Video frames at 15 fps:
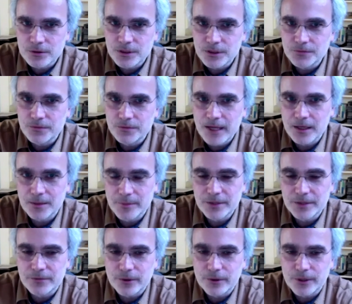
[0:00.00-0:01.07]
development
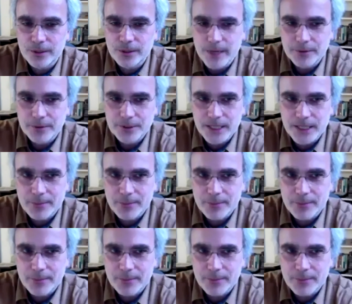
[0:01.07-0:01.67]
for him, I would say.